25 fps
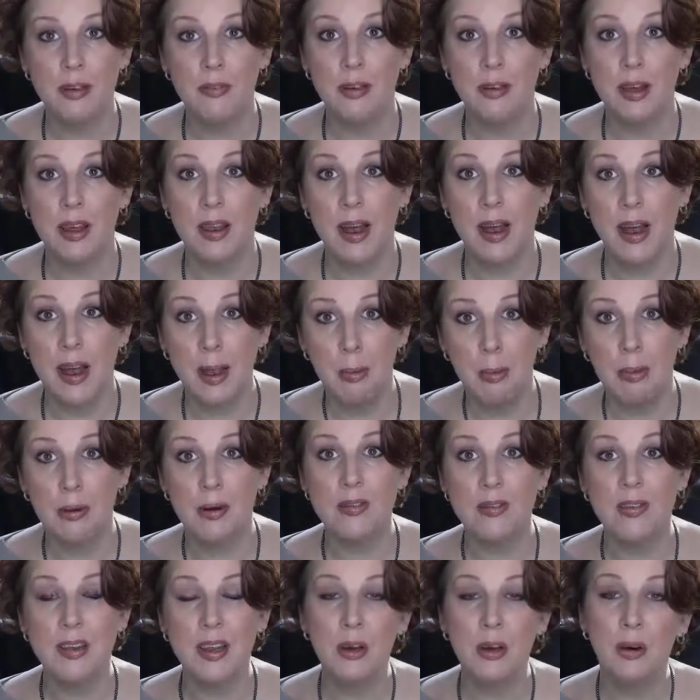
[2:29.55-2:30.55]
and I
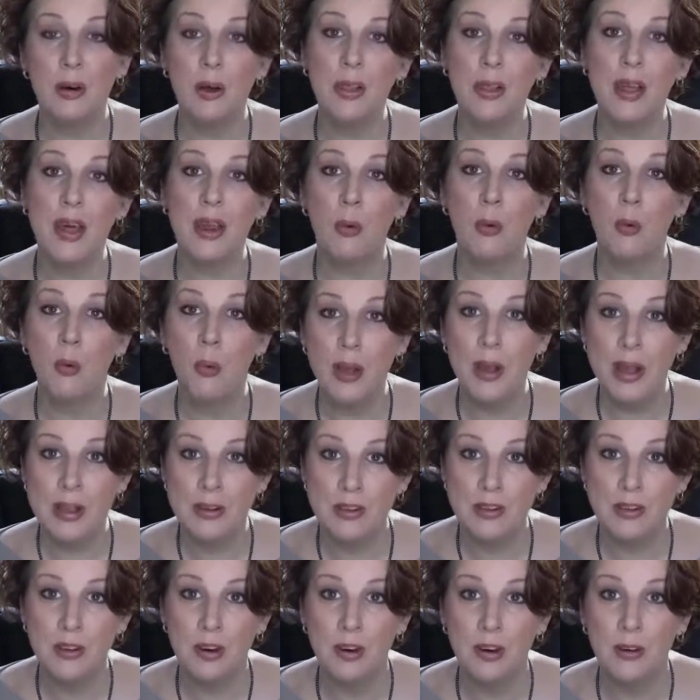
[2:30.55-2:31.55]
personally call that a
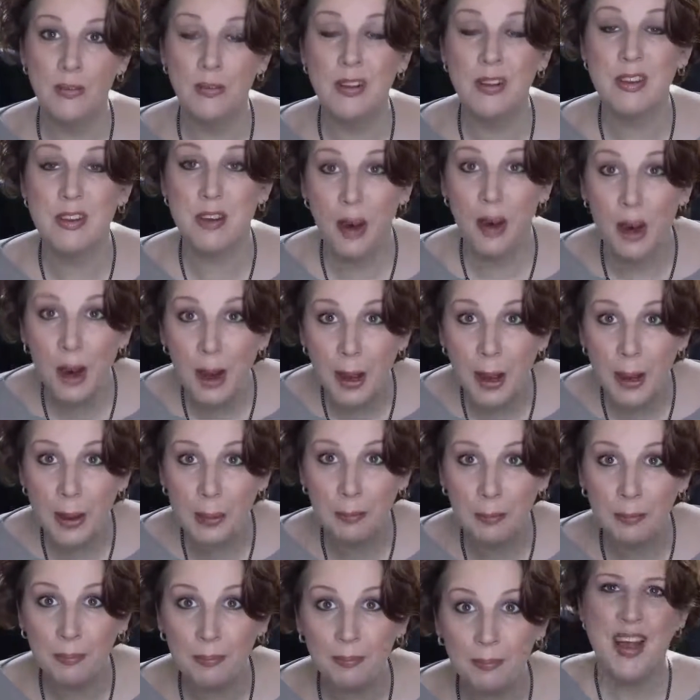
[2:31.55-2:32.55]
waste of
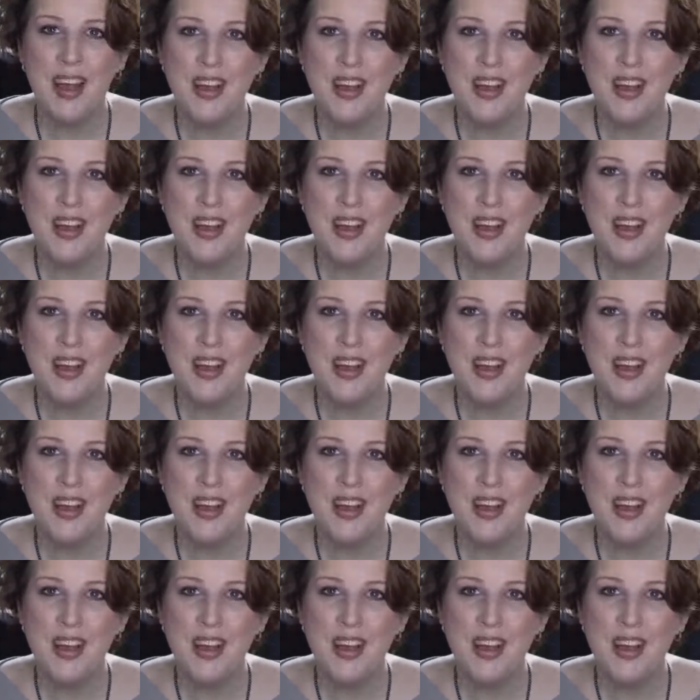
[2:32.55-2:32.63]
time.